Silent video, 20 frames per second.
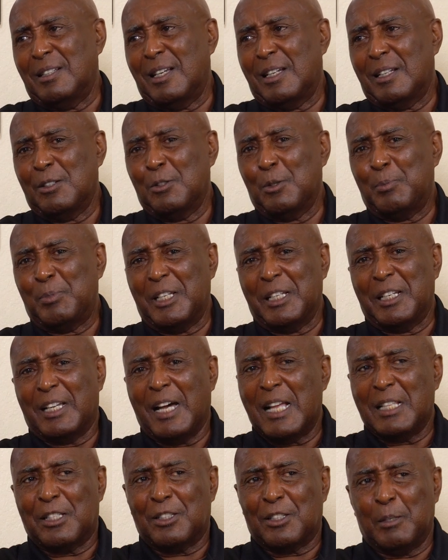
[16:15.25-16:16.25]
I hope they
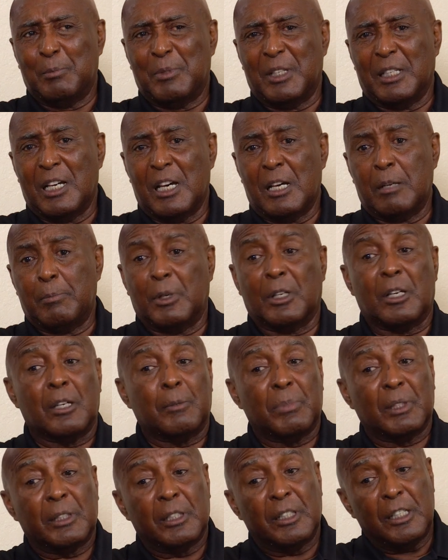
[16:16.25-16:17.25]
got something out of it,
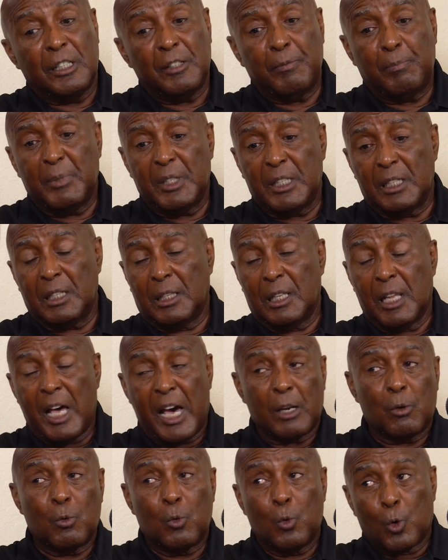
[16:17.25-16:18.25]
because believe me, a
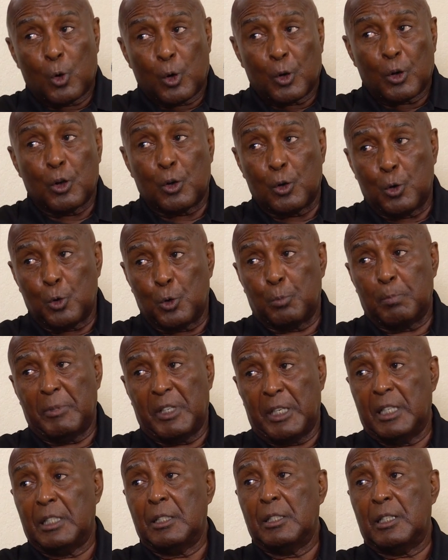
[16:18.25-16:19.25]
lot of work goes
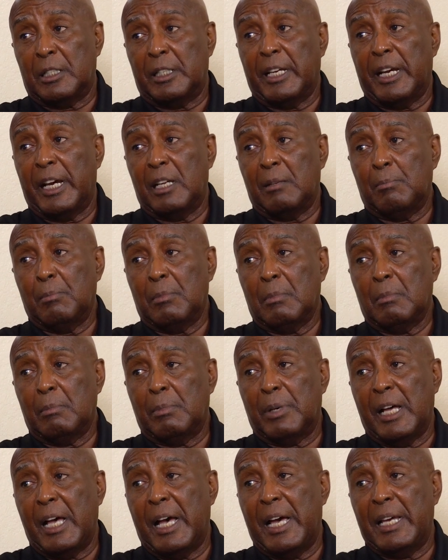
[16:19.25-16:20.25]
into that
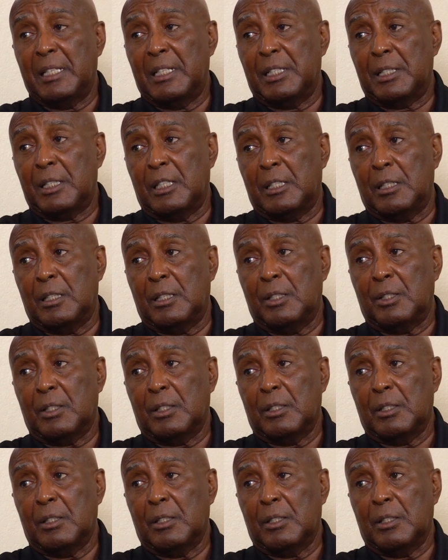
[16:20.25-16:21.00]
behind the scenes.